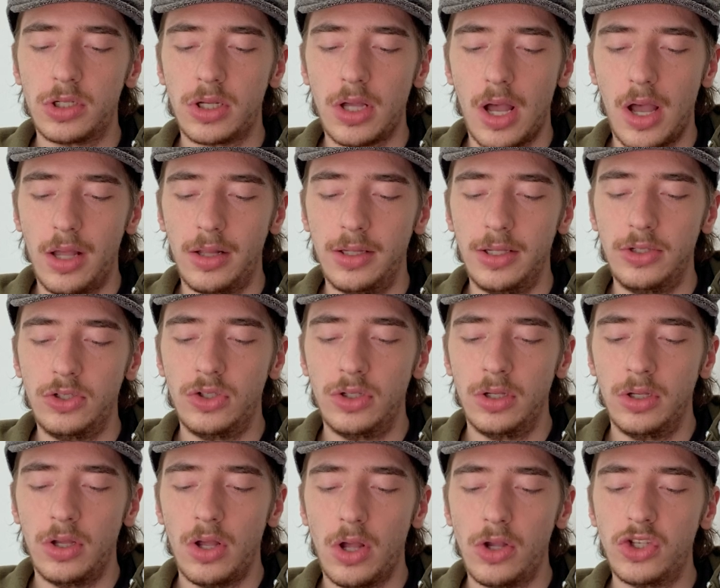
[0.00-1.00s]

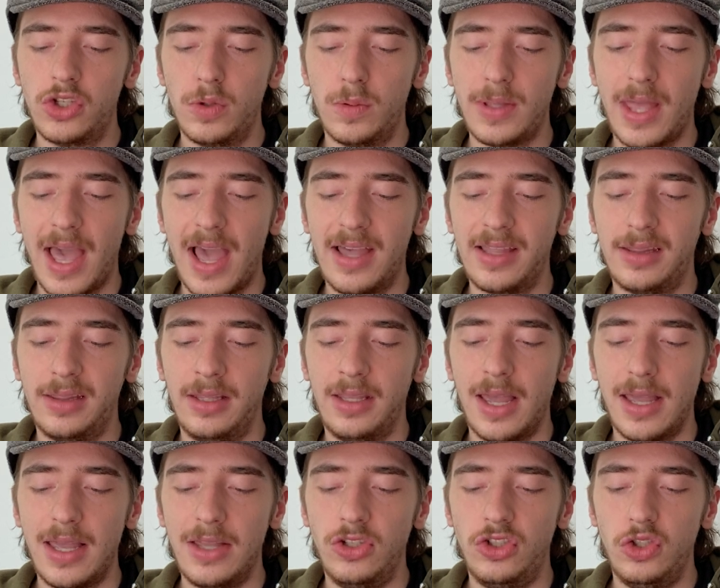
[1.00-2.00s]
college, also an
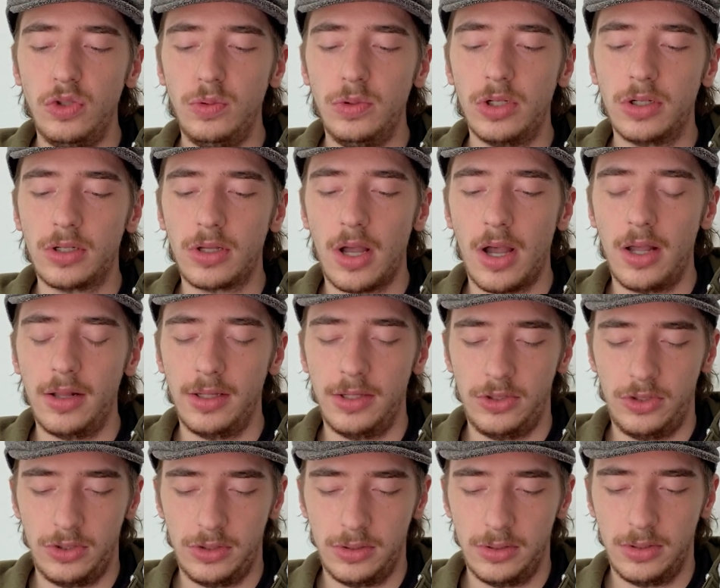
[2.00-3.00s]
athlete at a junior
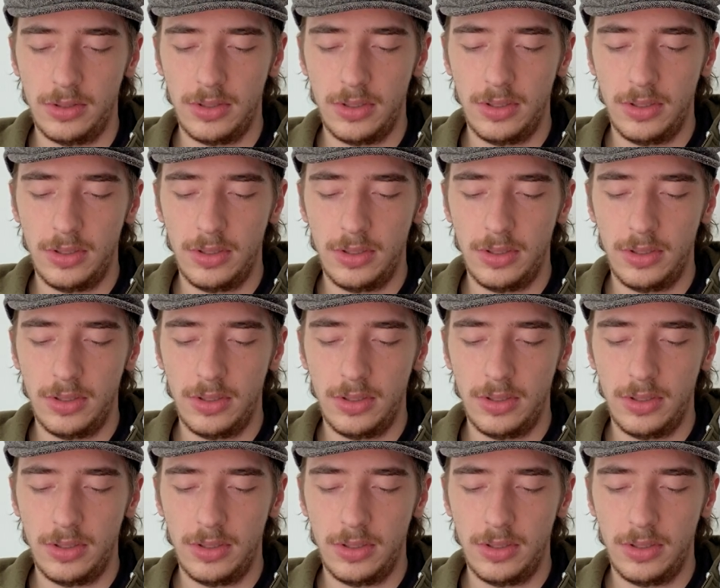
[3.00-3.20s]
college.